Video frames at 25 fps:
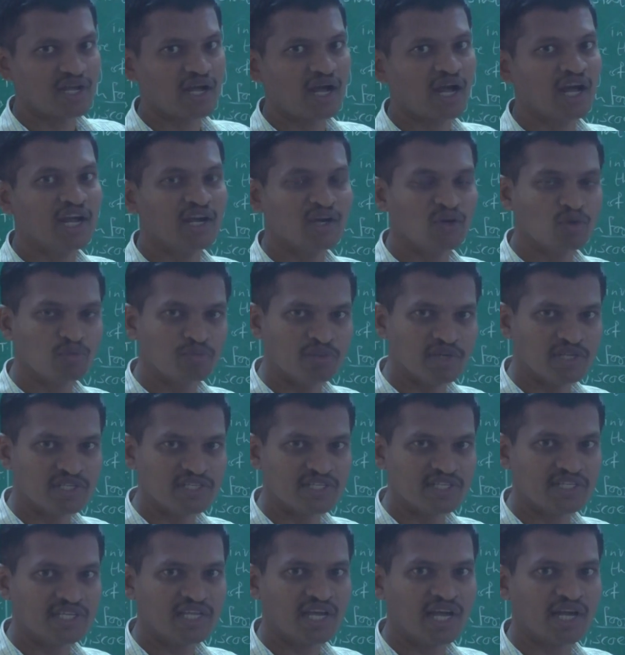
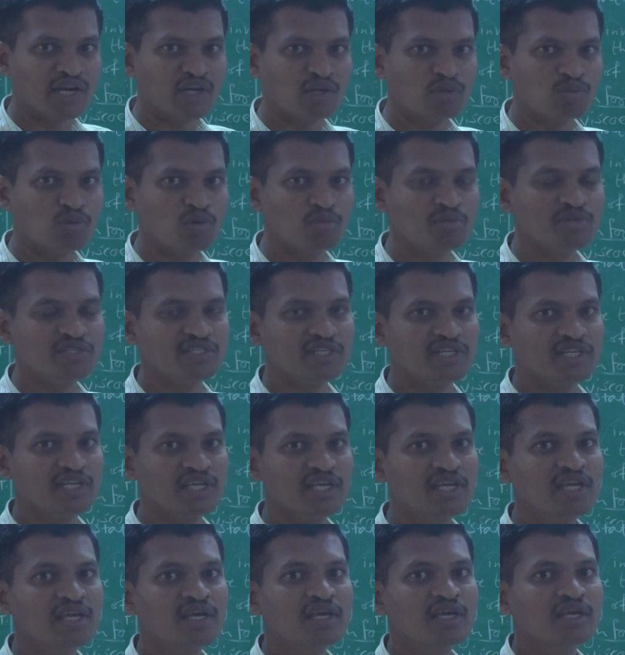Hydrophilicity,
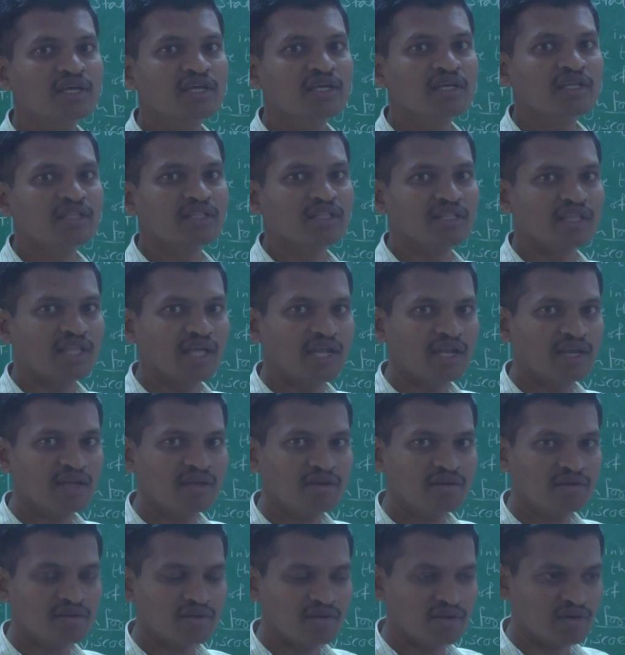hydrophobicity,
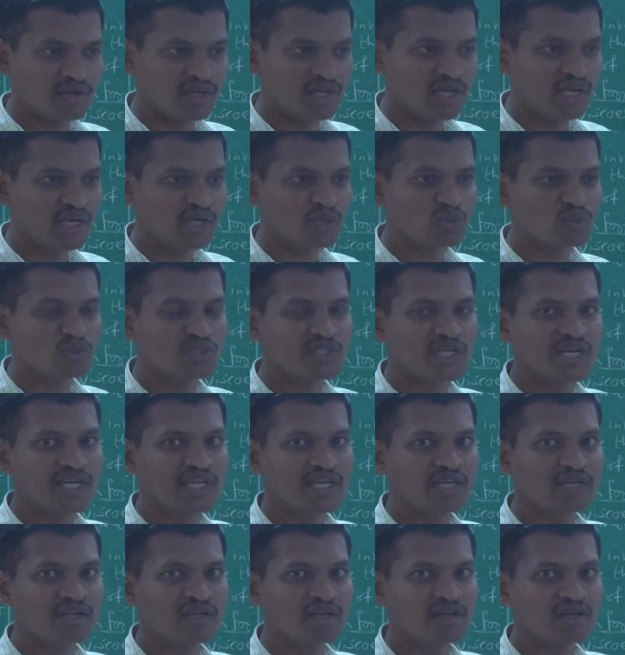then an electrostatic